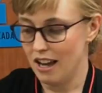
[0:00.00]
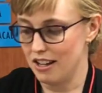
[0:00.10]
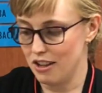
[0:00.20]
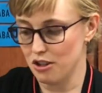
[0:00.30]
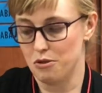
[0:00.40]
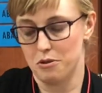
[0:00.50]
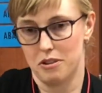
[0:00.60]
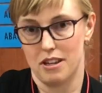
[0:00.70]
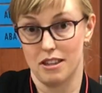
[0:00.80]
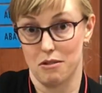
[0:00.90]
Another cool
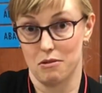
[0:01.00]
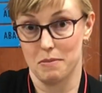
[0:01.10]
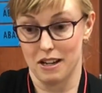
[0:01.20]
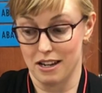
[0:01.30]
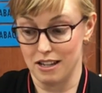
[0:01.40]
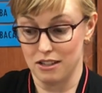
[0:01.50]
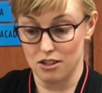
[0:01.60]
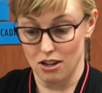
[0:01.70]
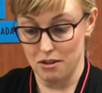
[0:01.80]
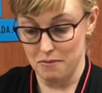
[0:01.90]
thing that one of my
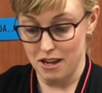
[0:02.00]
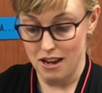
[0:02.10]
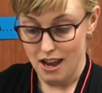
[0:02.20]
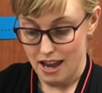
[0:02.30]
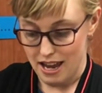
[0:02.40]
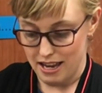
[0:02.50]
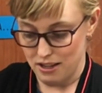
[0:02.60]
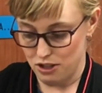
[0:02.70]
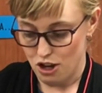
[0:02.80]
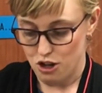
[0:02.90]
kids taught me
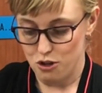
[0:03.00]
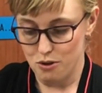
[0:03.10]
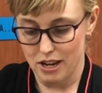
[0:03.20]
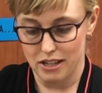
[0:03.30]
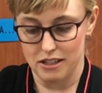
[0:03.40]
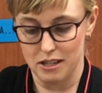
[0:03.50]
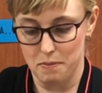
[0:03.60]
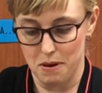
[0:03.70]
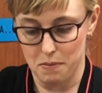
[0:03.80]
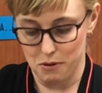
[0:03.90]
is you can
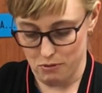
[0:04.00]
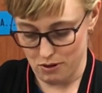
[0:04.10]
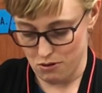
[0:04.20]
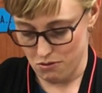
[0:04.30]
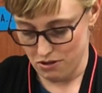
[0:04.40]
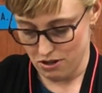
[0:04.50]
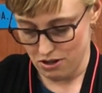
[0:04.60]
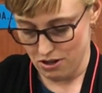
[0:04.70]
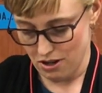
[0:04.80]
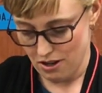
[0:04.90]
zip up your
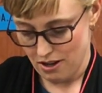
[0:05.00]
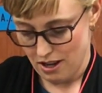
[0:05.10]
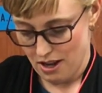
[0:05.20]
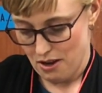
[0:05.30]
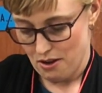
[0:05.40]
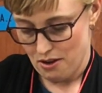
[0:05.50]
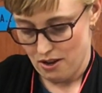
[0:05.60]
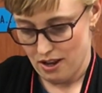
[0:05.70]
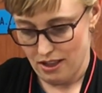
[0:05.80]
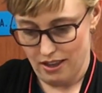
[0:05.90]
recorder
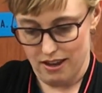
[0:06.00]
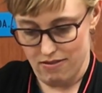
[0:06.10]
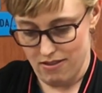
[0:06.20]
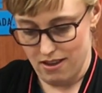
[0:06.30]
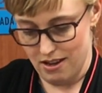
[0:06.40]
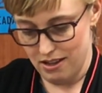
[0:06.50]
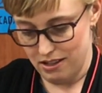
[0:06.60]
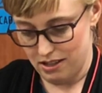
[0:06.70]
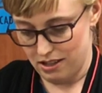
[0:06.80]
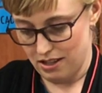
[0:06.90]
like
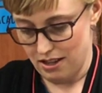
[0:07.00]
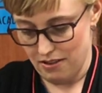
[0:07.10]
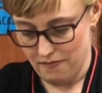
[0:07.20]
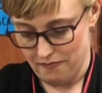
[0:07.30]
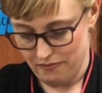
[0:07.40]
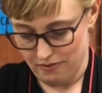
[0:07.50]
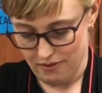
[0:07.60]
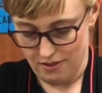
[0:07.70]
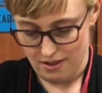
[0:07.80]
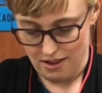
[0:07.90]
this,
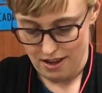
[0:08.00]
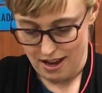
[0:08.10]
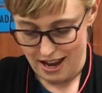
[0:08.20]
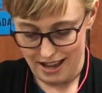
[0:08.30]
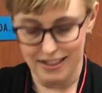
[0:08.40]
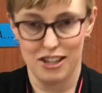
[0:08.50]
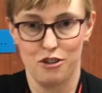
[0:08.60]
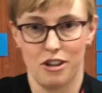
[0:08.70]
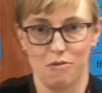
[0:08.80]
and then you